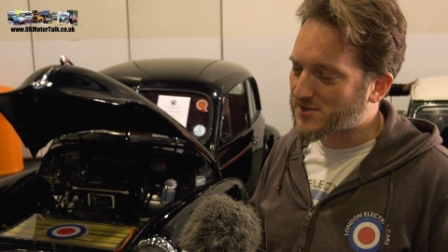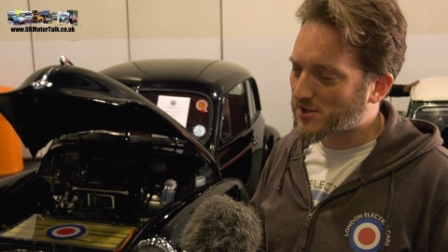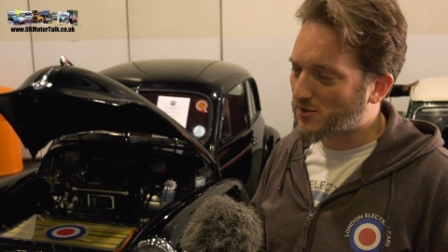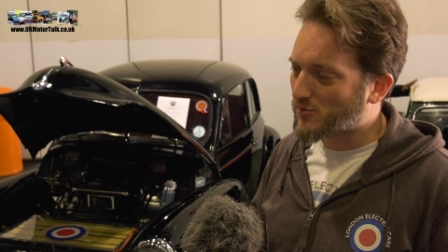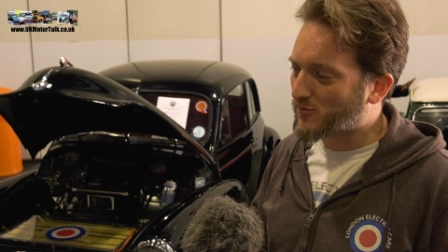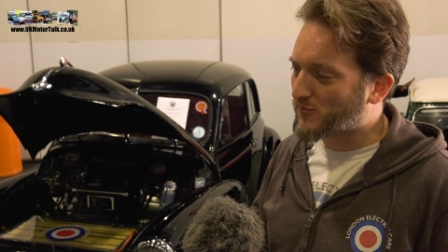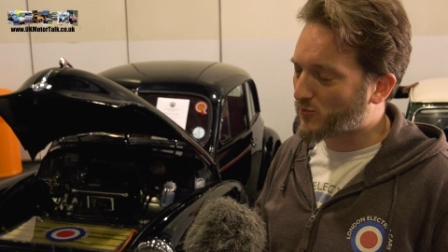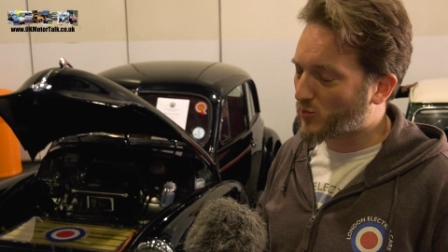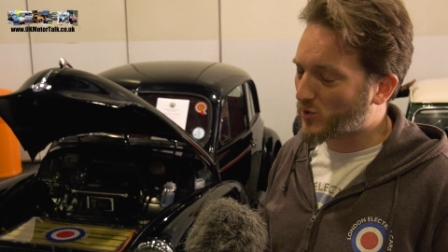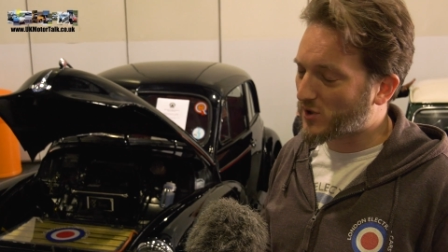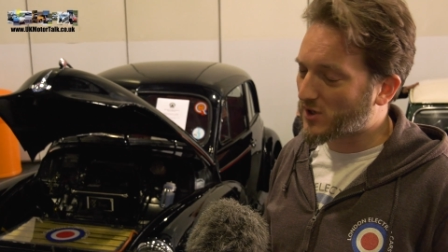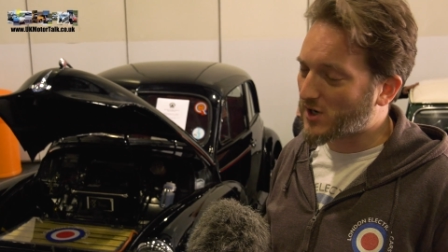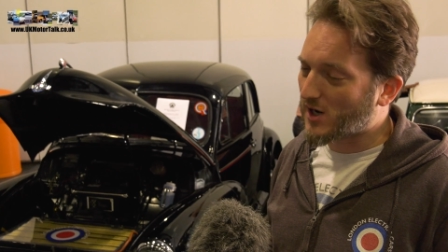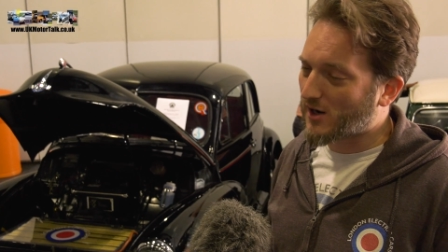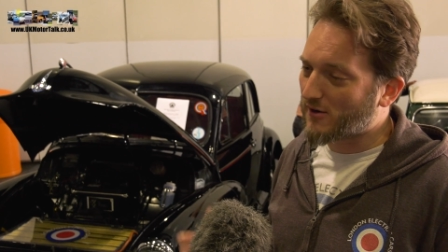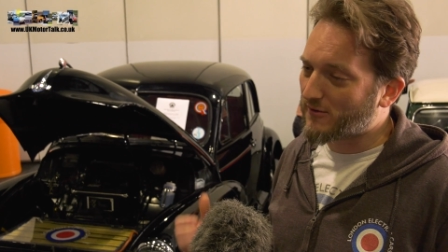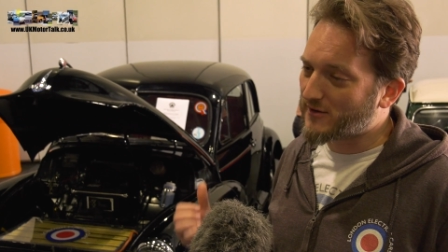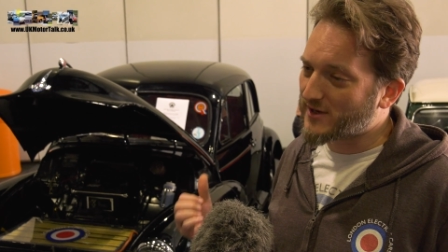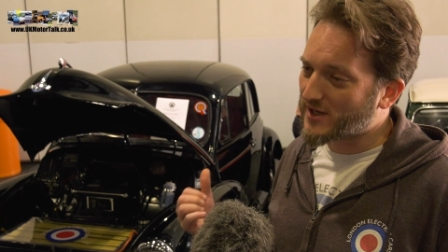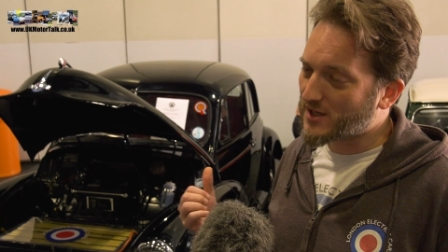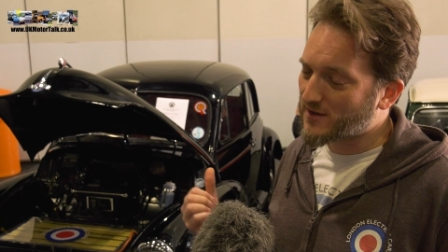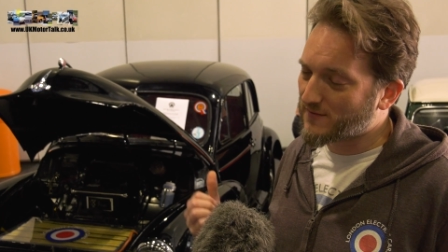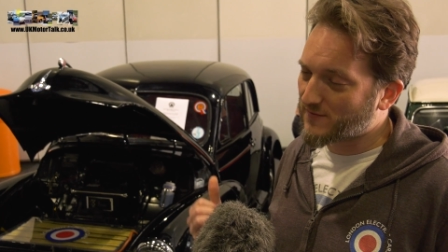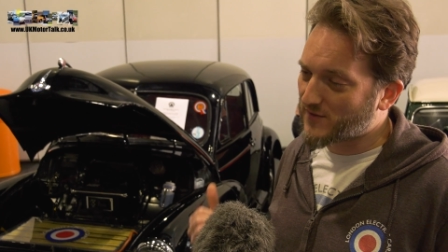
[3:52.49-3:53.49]
so we're
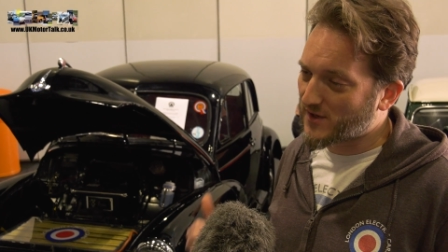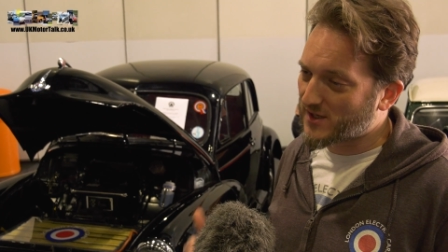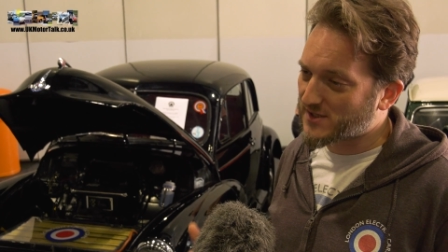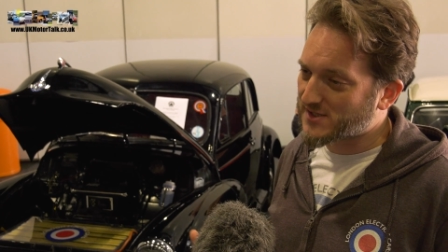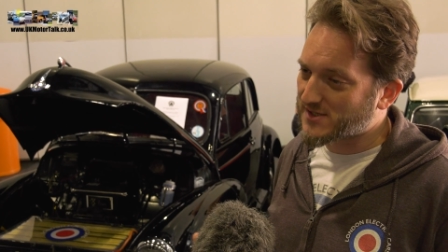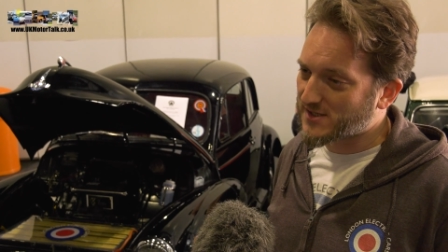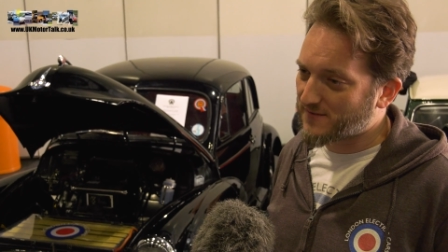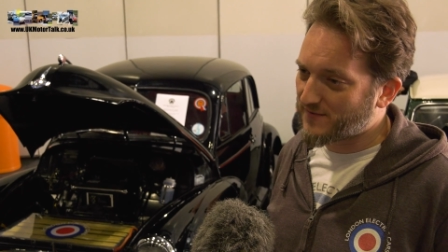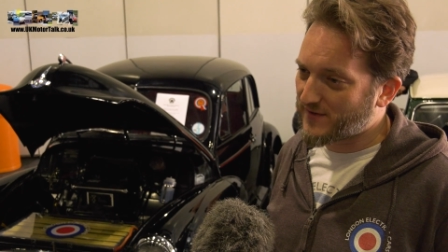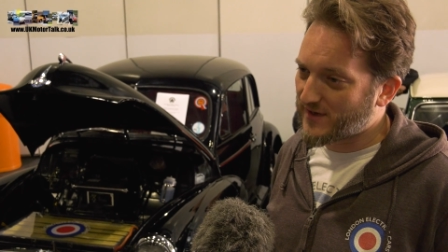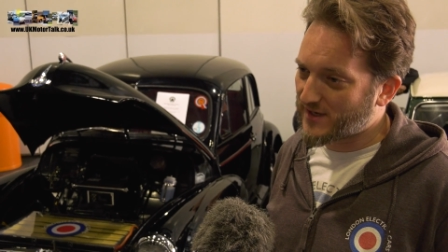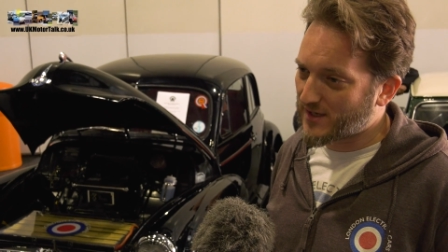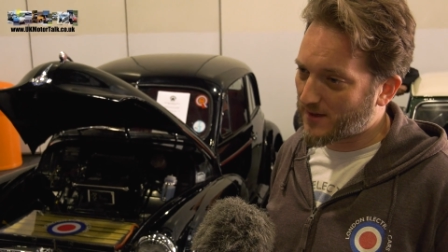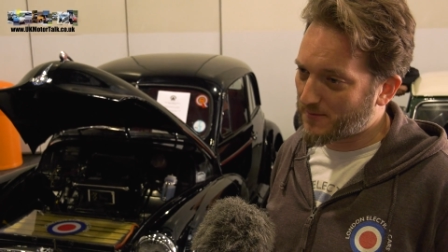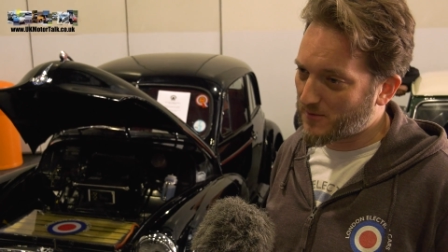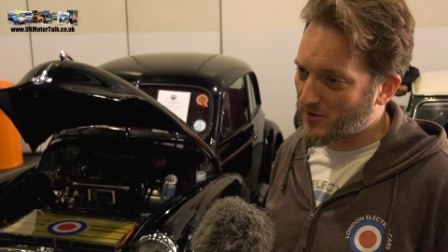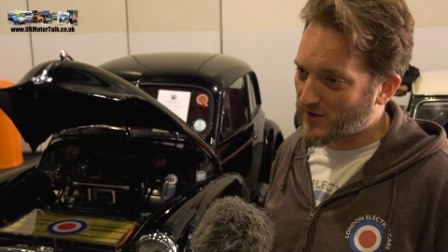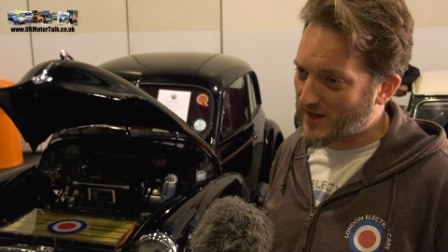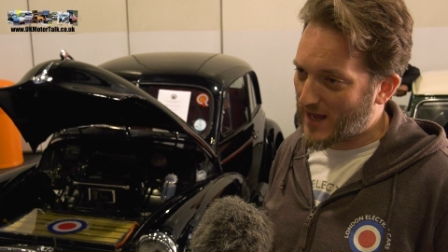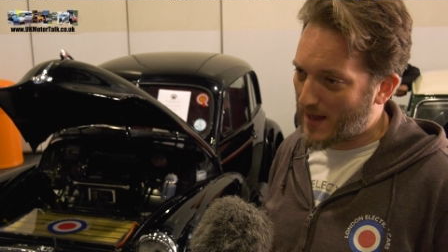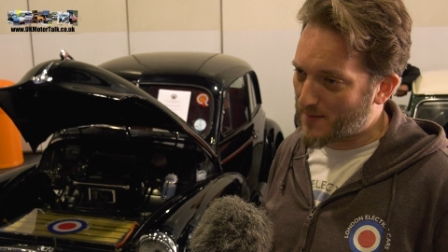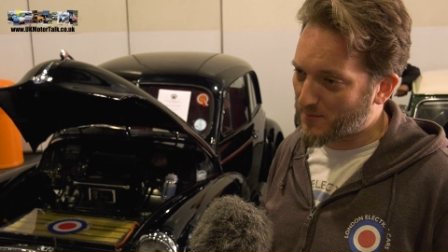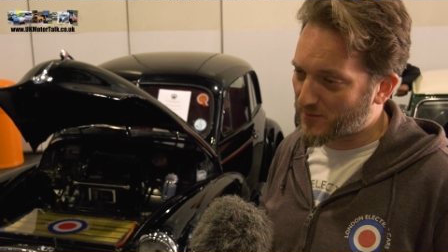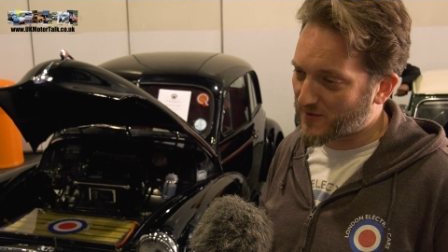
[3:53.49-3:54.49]
currently converting a
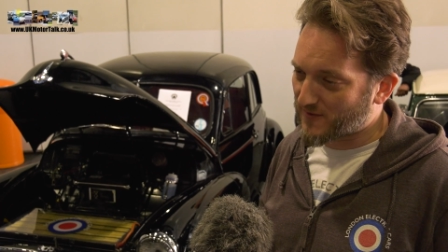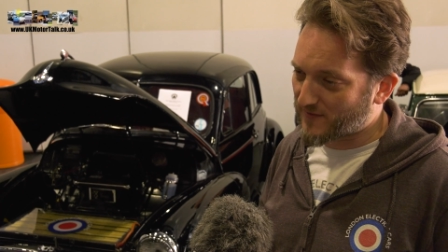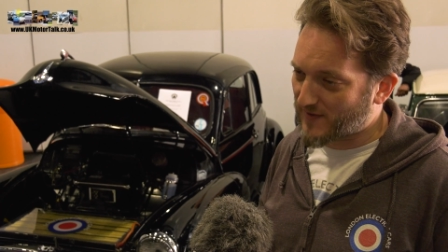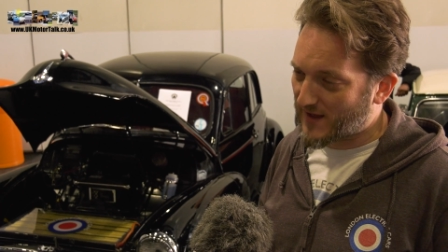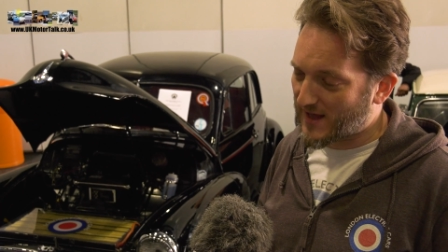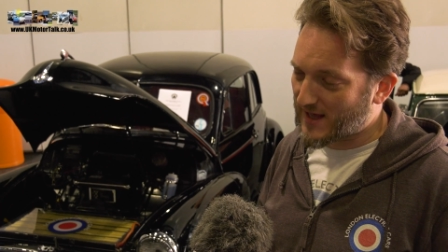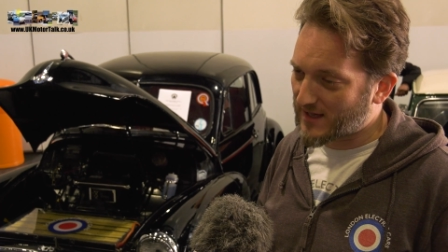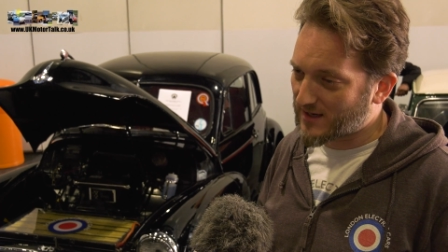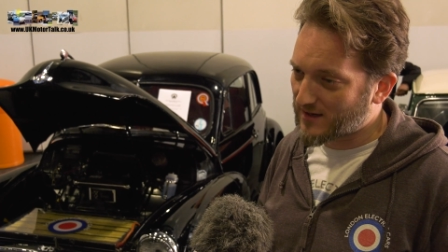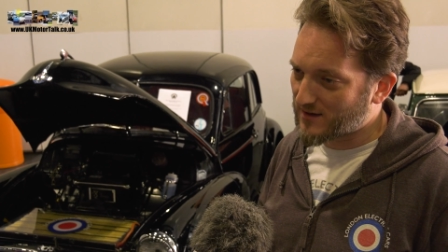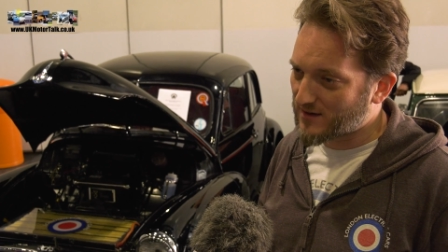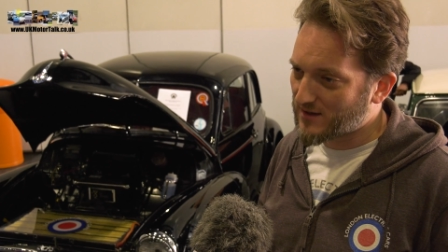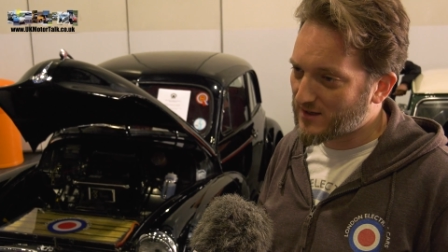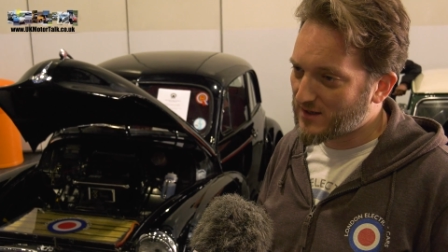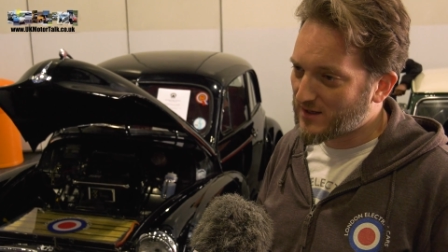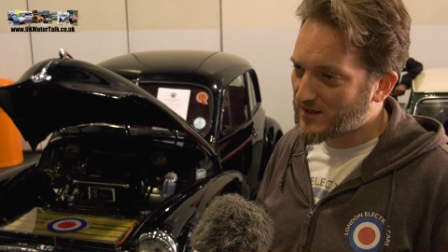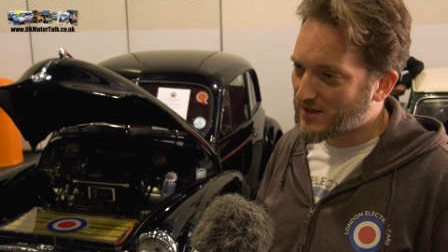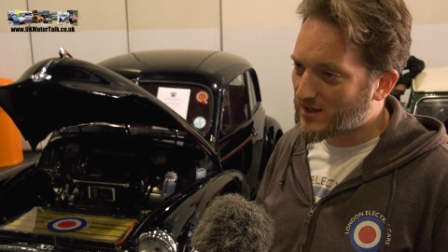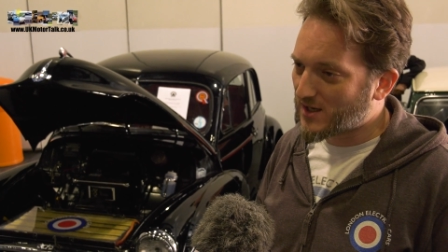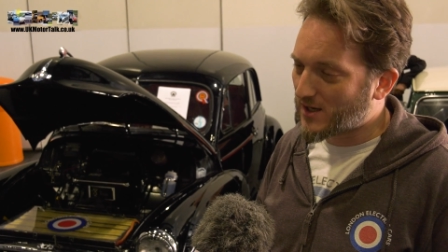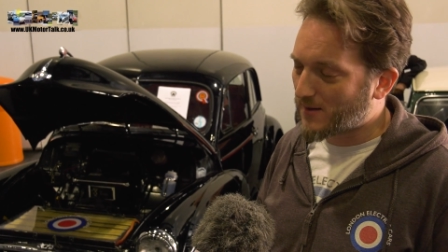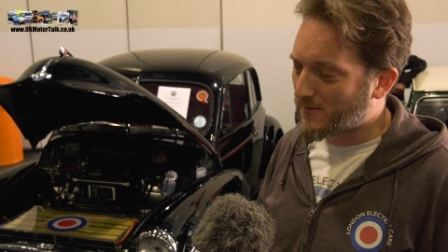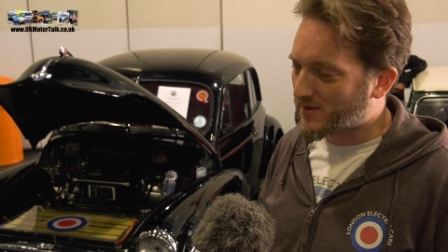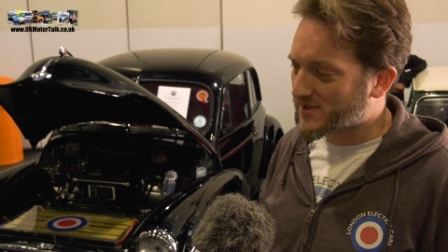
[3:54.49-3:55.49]
VW camper van,
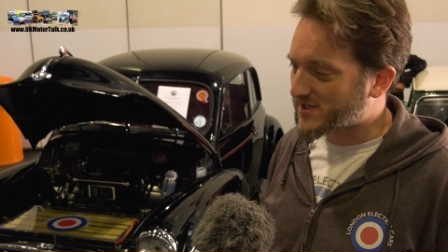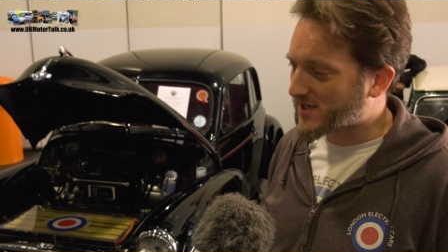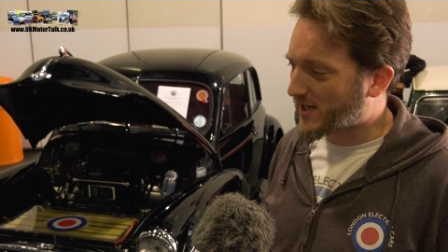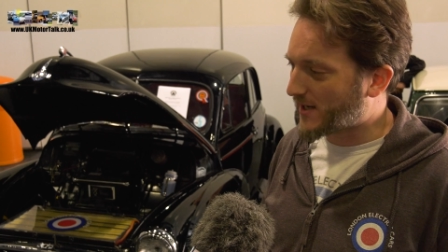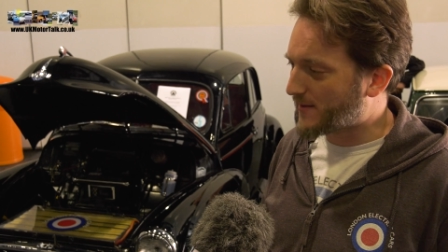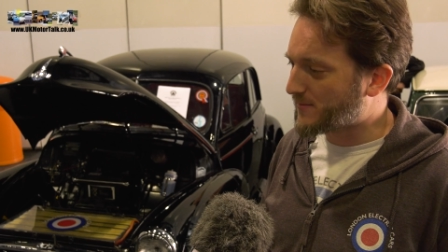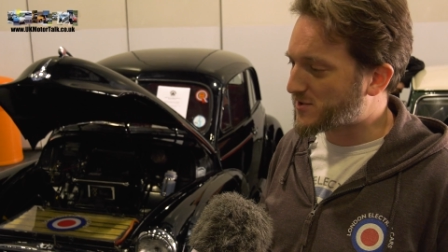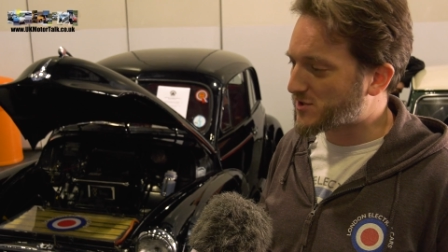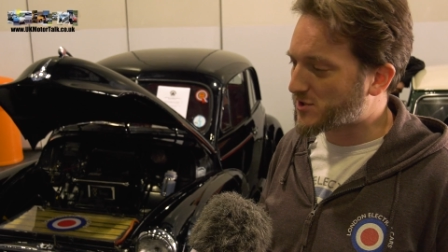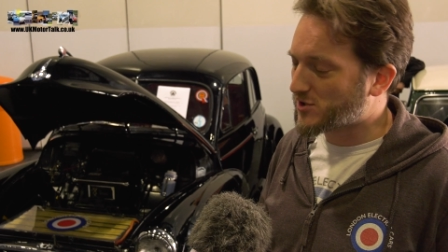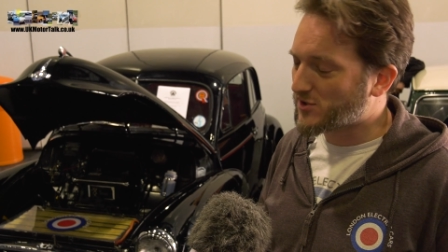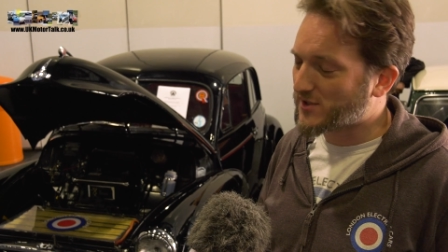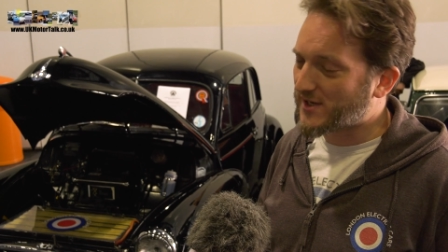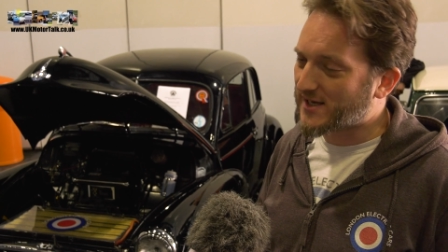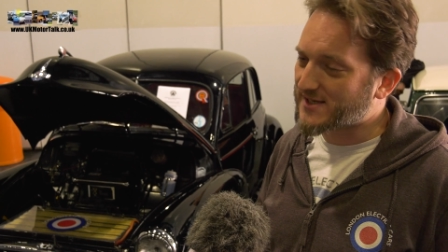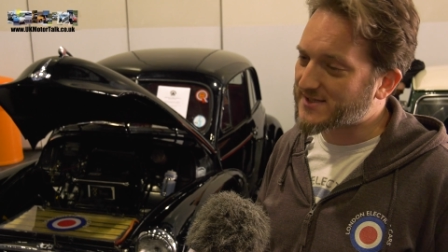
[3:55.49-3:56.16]
um, a Type 2.